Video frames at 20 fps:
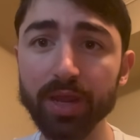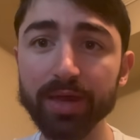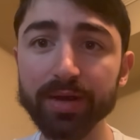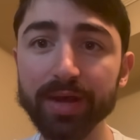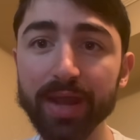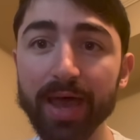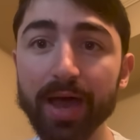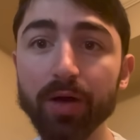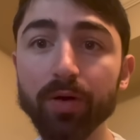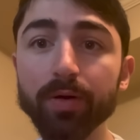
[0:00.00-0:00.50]

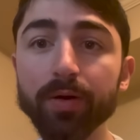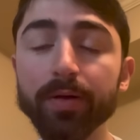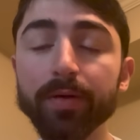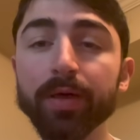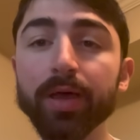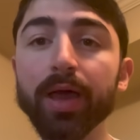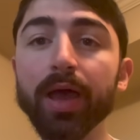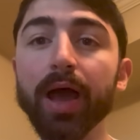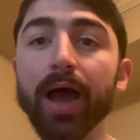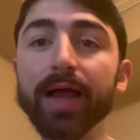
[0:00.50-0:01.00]
Now,
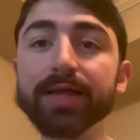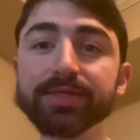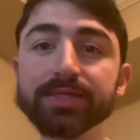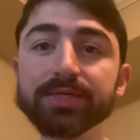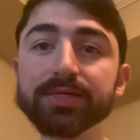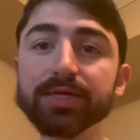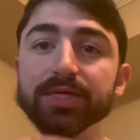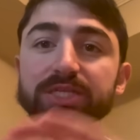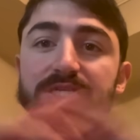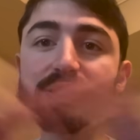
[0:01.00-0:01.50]
I
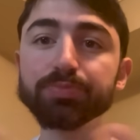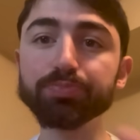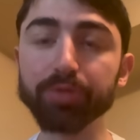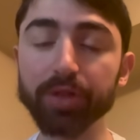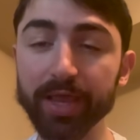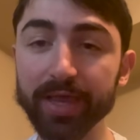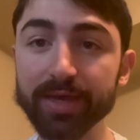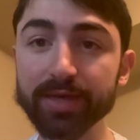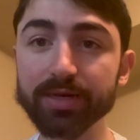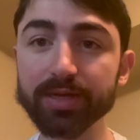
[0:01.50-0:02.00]
didn't
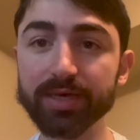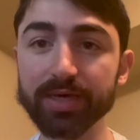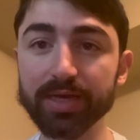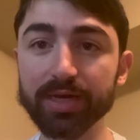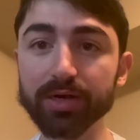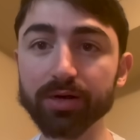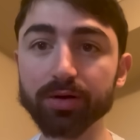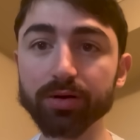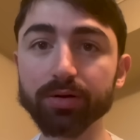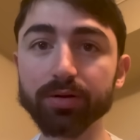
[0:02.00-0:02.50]
explain
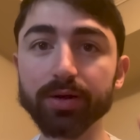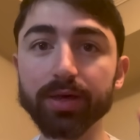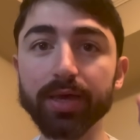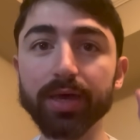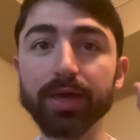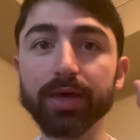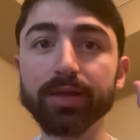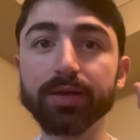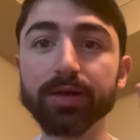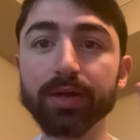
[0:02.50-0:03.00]
here
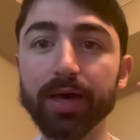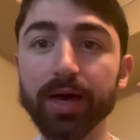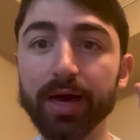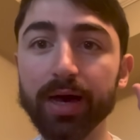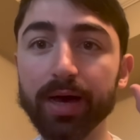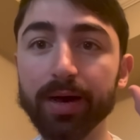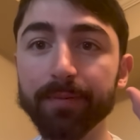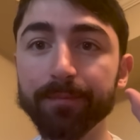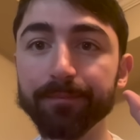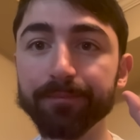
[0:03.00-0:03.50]
in
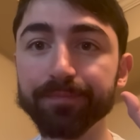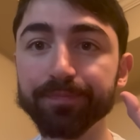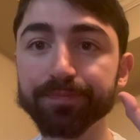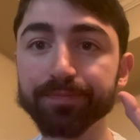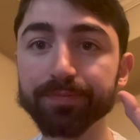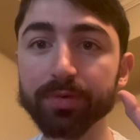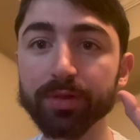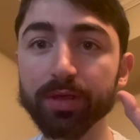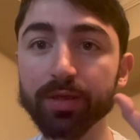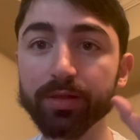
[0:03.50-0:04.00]
um,
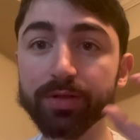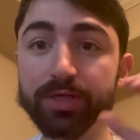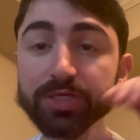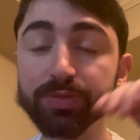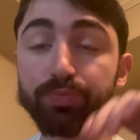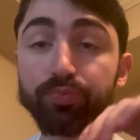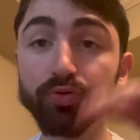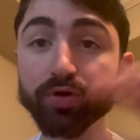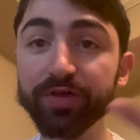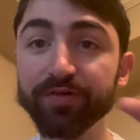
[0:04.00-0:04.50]
this
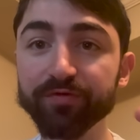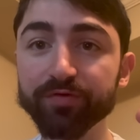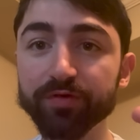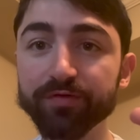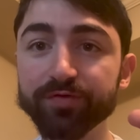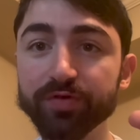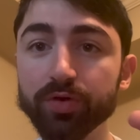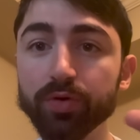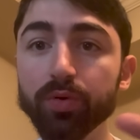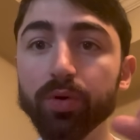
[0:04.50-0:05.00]
brief
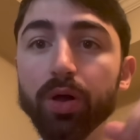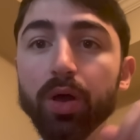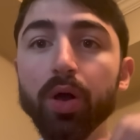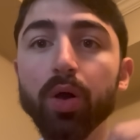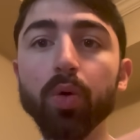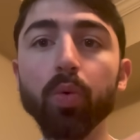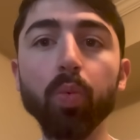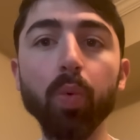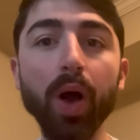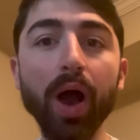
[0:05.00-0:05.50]
review
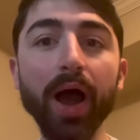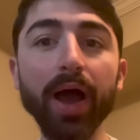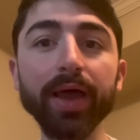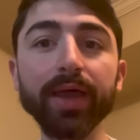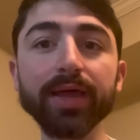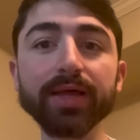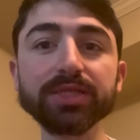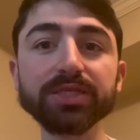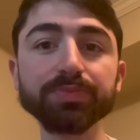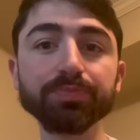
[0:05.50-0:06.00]
why
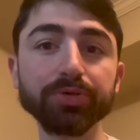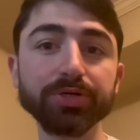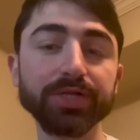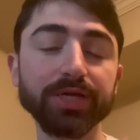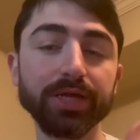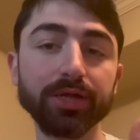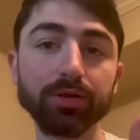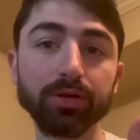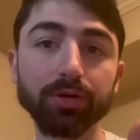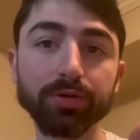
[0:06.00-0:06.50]
it's
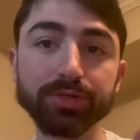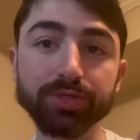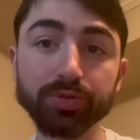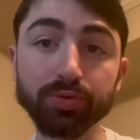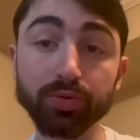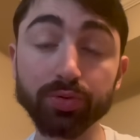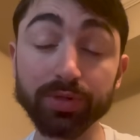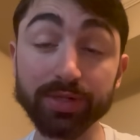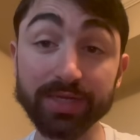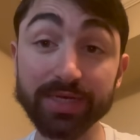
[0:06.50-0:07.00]
particular
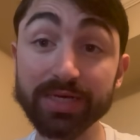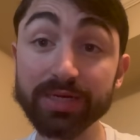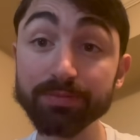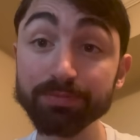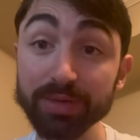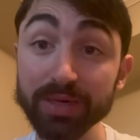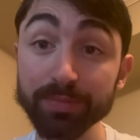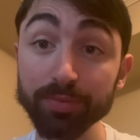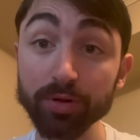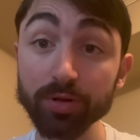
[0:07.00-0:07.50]
to lean
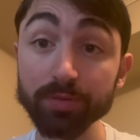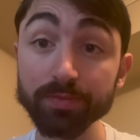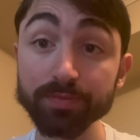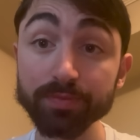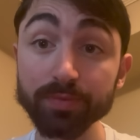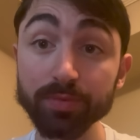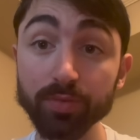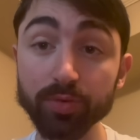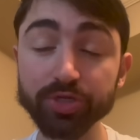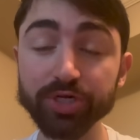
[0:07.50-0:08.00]
people,
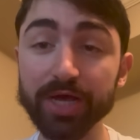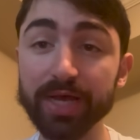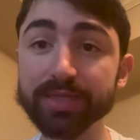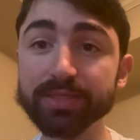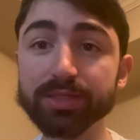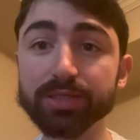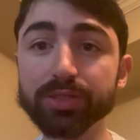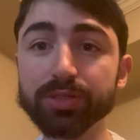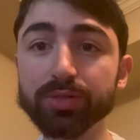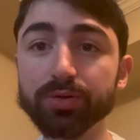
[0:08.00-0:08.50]
which
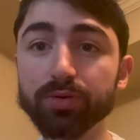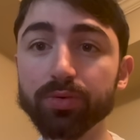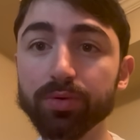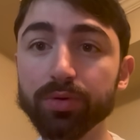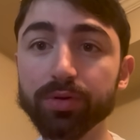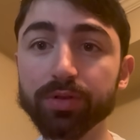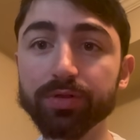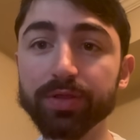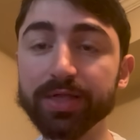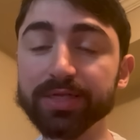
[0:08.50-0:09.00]
has to do
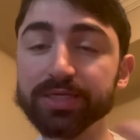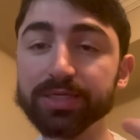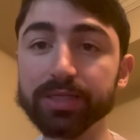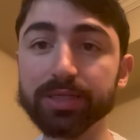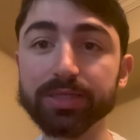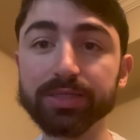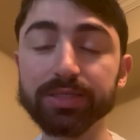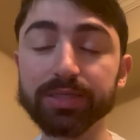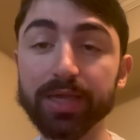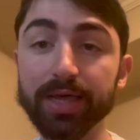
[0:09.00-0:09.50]
with
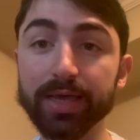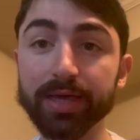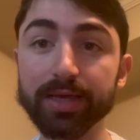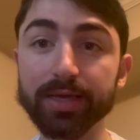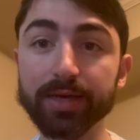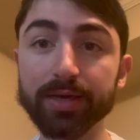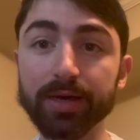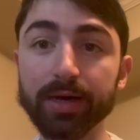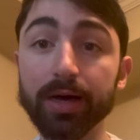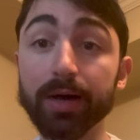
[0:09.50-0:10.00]
insulins
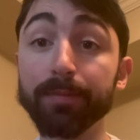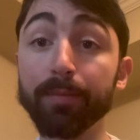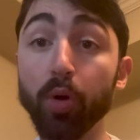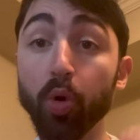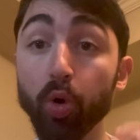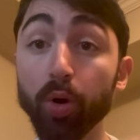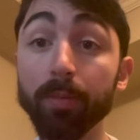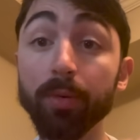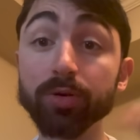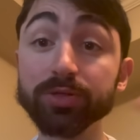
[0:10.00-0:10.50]
like um,
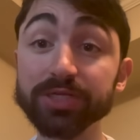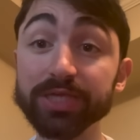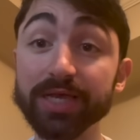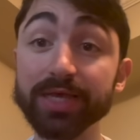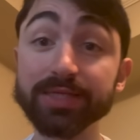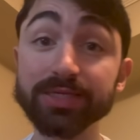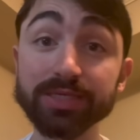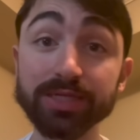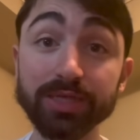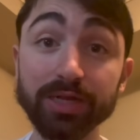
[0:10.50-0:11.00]
hormones like
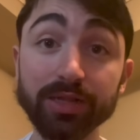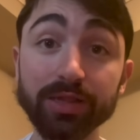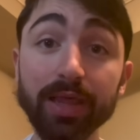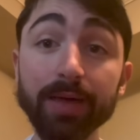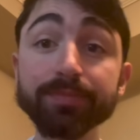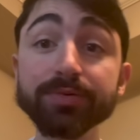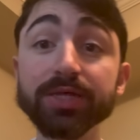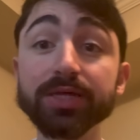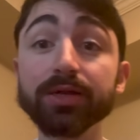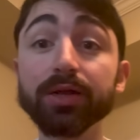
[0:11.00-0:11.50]
insulin and
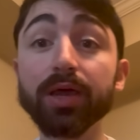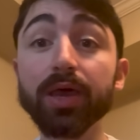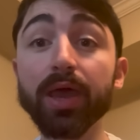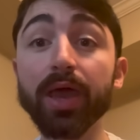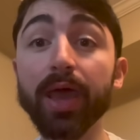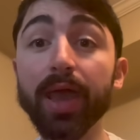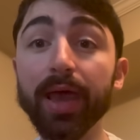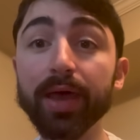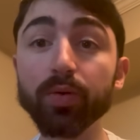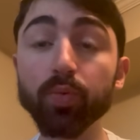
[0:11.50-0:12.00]
leptin,
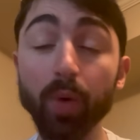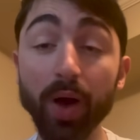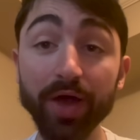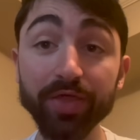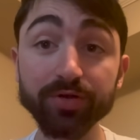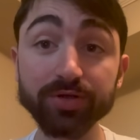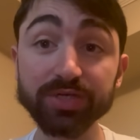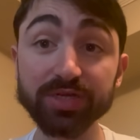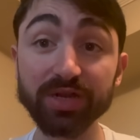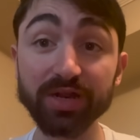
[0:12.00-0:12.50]
and why
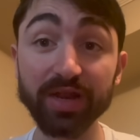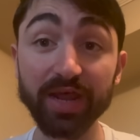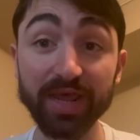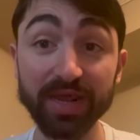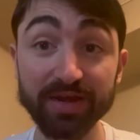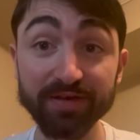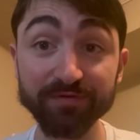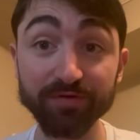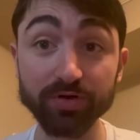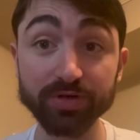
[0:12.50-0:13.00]
there's an
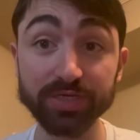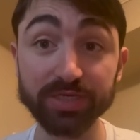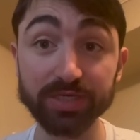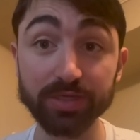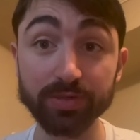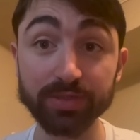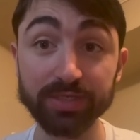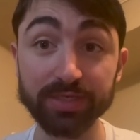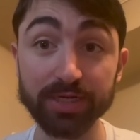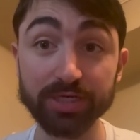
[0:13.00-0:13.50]
inverse
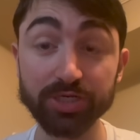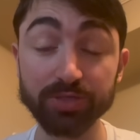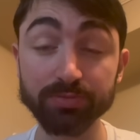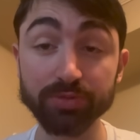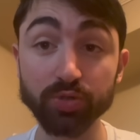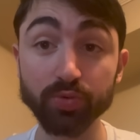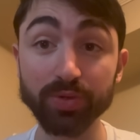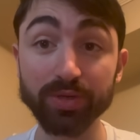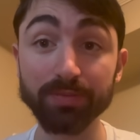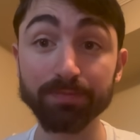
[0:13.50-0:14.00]
association
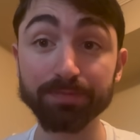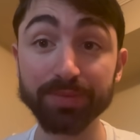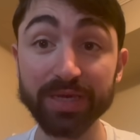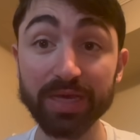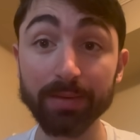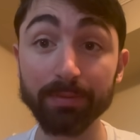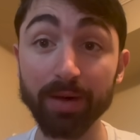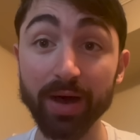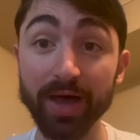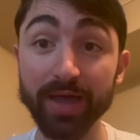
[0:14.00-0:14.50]
between
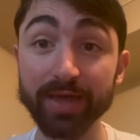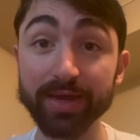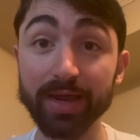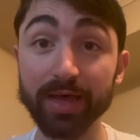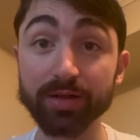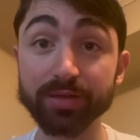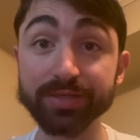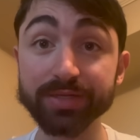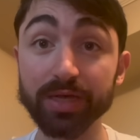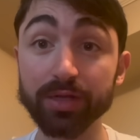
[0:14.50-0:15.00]
BMI and
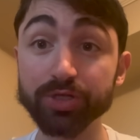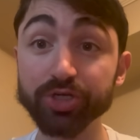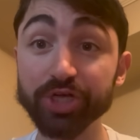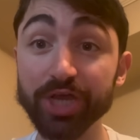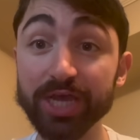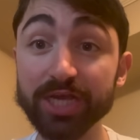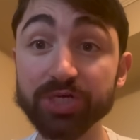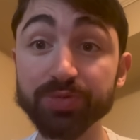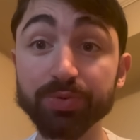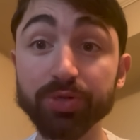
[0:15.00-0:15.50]
LDL
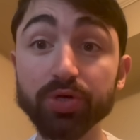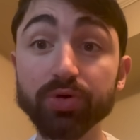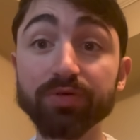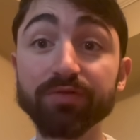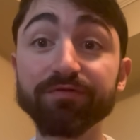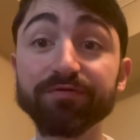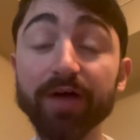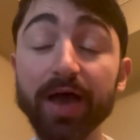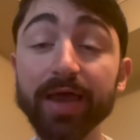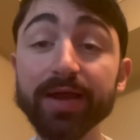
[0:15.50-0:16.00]
change. But you can
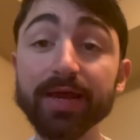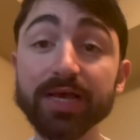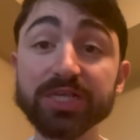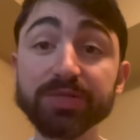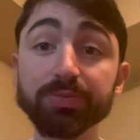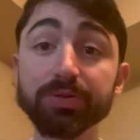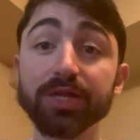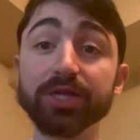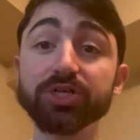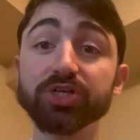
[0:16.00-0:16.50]
find
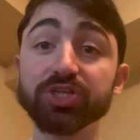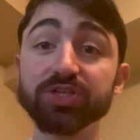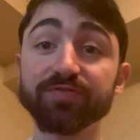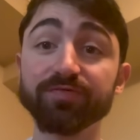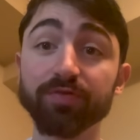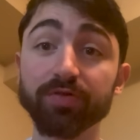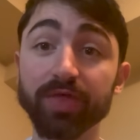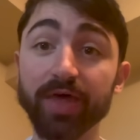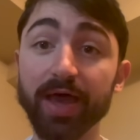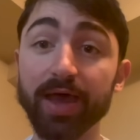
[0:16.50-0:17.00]
explanations
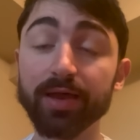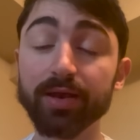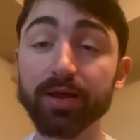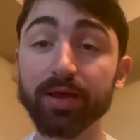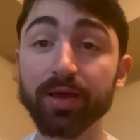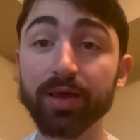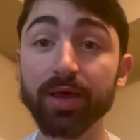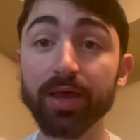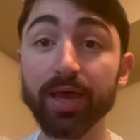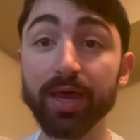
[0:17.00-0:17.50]
for that
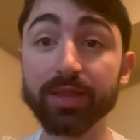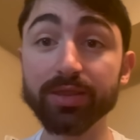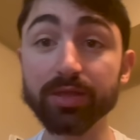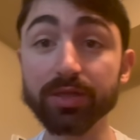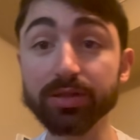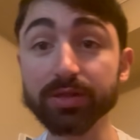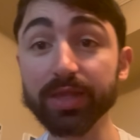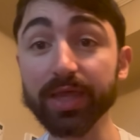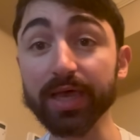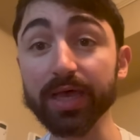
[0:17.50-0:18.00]
in the
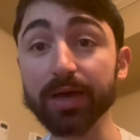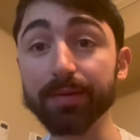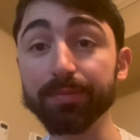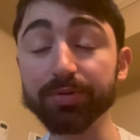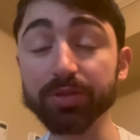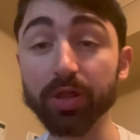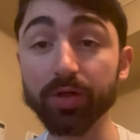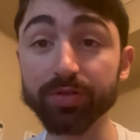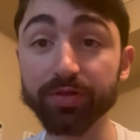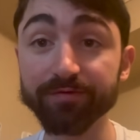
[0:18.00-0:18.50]
link
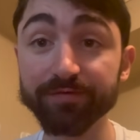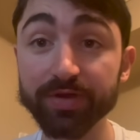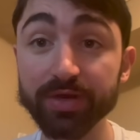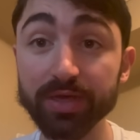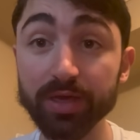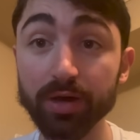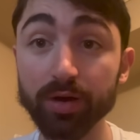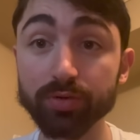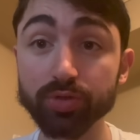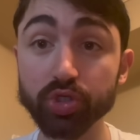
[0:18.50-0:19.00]
below the
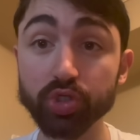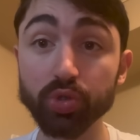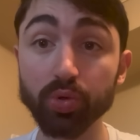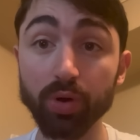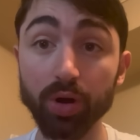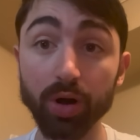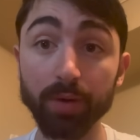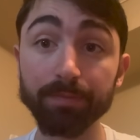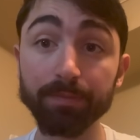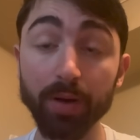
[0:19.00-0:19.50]
video to
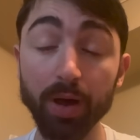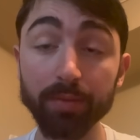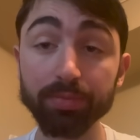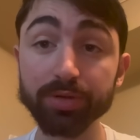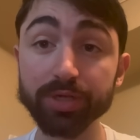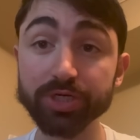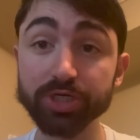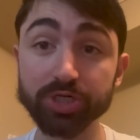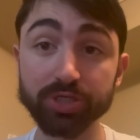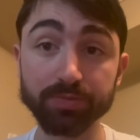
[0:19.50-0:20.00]
our
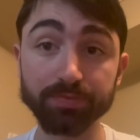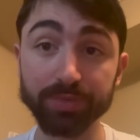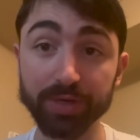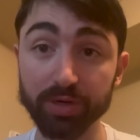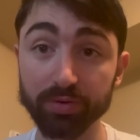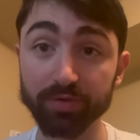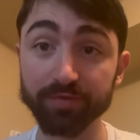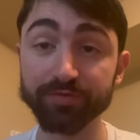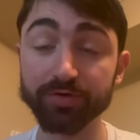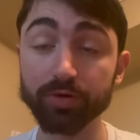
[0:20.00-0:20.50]
published
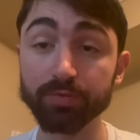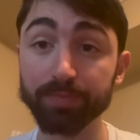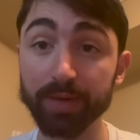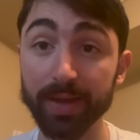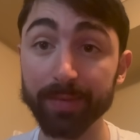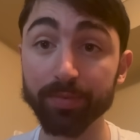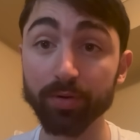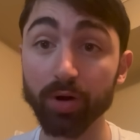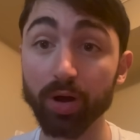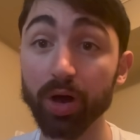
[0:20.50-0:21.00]
peer-reviewed
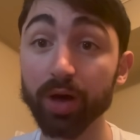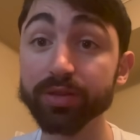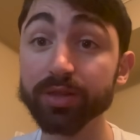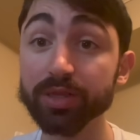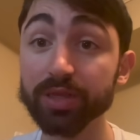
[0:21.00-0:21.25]
paper on the